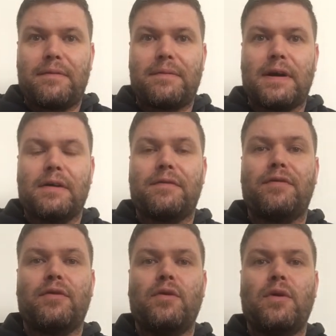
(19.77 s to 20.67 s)
fire
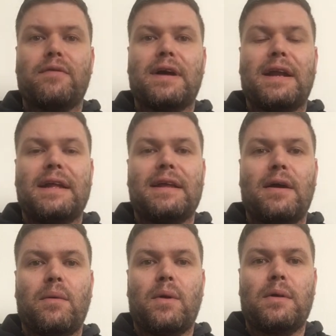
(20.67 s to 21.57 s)
through, I've got an
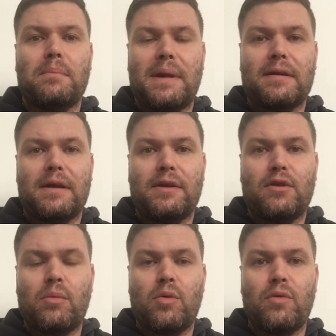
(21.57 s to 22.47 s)
881 mainline
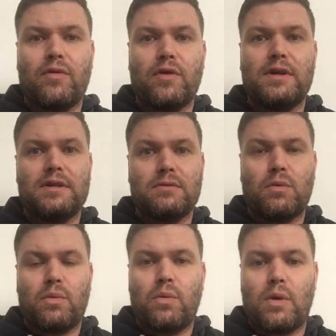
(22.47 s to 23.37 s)
double for these
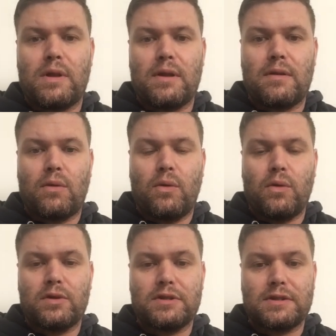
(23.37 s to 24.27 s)
one
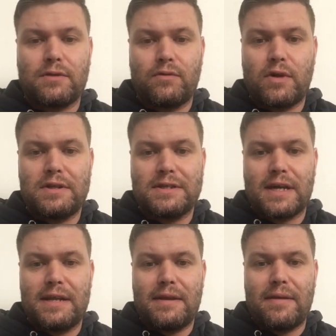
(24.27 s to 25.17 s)
horse runs
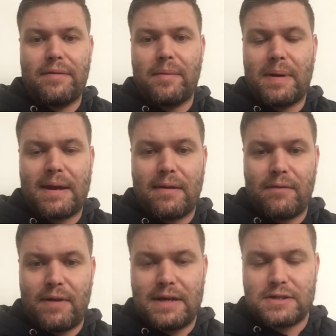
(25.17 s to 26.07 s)
in the big
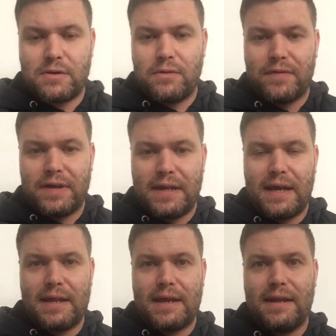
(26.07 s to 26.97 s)
race of the
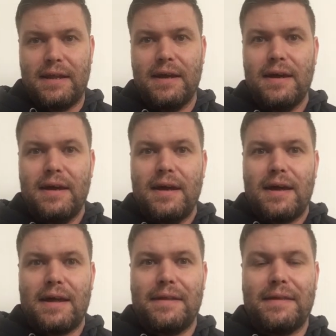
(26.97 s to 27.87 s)
day then
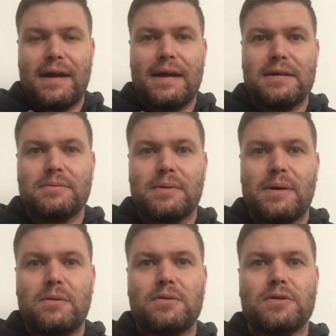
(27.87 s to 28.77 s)
and that as
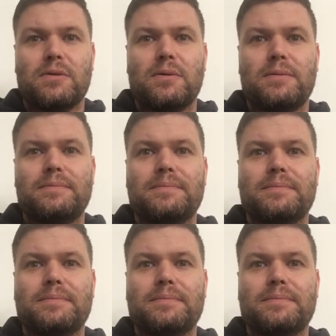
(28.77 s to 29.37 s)
well so